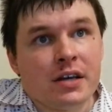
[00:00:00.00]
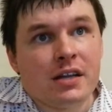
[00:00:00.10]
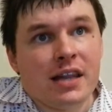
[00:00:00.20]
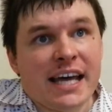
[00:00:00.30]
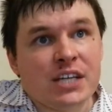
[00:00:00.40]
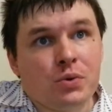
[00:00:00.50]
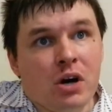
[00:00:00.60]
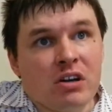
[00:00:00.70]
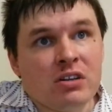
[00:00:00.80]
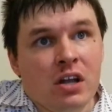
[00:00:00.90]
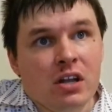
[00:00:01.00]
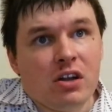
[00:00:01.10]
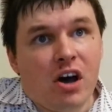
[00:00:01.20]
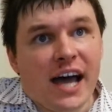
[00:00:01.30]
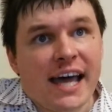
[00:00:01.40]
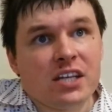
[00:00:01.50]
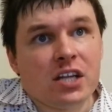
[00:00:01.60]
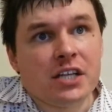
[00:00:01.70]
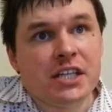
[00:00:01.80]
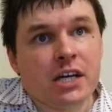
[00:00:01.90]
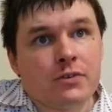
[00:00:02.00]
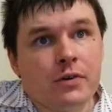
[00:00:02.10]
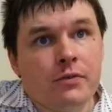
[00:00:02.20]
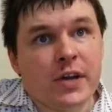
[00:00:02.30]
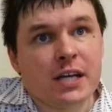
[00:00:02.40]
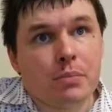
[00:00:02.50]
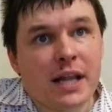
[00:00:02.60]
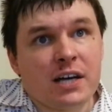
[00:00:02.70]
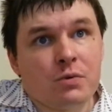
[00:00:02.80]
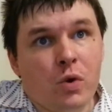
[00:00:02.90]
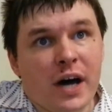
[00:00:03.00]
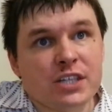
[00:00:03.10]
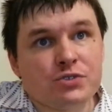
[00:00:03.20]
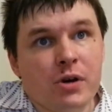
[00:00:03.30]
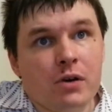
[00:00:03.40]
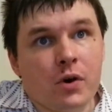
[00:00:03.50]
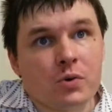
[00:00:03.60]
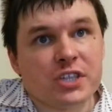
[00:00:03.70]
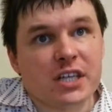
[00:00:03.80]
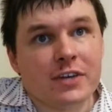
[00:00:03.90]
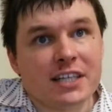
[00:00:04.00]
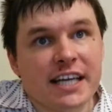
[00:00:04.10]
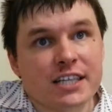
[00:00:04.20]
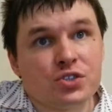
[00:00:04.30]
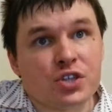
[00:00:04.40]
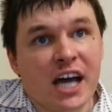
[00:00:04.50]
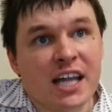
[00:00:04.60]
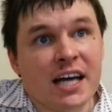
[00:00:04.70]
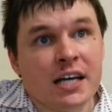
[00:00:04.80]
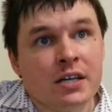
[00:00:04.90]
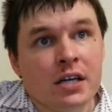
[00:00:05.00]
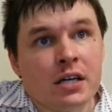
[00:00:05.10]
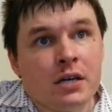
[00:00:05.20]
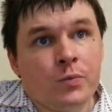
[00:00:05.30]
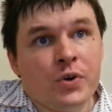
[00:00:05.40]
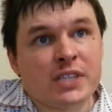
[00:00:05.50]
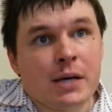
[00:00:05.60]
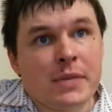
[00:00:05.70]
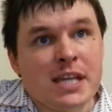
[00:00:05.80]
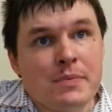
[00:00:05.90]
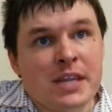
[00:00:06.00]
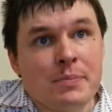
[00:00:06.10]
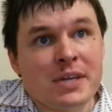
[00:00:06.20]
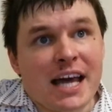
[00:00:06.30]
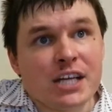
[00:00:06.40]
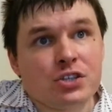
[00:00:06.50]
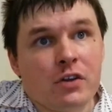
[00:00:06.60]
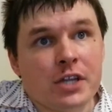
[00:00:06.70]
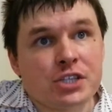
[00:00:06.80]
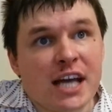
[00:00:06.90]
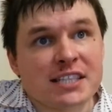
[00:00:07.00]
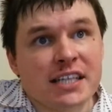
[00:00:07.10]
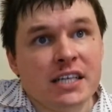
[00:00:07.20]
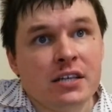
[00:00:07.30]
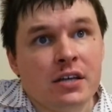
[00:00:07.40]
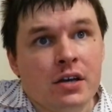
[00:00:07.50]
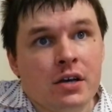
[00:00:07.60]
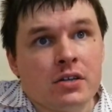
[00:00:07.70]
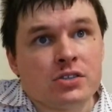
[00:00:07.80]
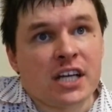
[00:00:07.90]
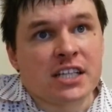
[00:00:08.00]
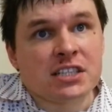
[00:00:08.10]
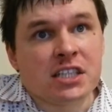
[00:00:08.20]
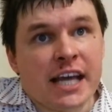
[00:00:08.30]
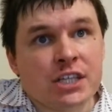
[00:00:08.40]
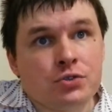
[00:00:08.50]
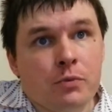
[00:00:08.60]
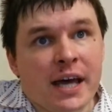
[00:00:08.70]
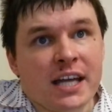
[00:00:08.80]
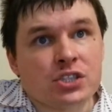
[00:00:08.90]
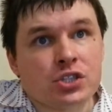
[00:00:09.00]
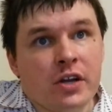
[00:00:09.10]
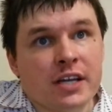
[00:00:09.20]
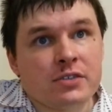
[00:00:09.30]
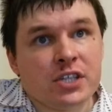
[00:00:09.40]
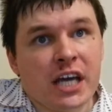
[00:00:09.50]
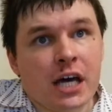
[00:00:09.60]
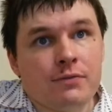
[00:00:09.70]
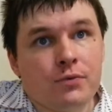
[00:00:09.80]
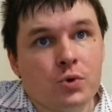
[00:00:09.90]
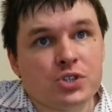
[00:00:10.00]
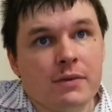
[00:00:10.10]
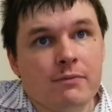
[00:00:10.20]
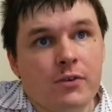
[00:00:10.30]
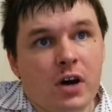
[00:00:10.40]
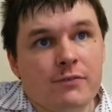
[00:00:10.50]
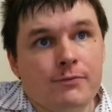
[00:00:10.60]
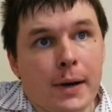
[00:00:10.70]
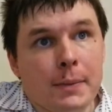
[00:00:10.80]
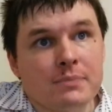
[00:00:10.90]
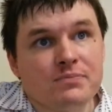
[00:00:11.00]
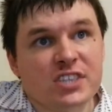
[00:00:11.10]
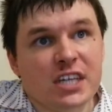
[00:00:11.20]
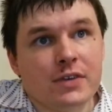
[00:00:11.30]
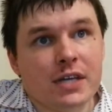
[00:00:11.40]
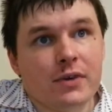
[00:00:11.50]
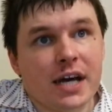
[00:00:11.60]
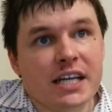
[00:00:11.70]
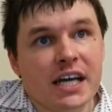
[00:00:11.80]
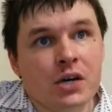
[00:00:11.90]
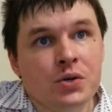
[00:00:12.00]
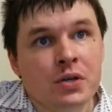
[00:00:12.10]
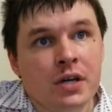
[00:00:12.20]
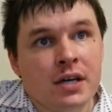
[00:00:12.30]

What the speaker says: Later on, I had an idea of converting black and white 12V TV sets to colour, with some manipulation of the chassis, such as the National Panasonic TR475 pop-up TV radio,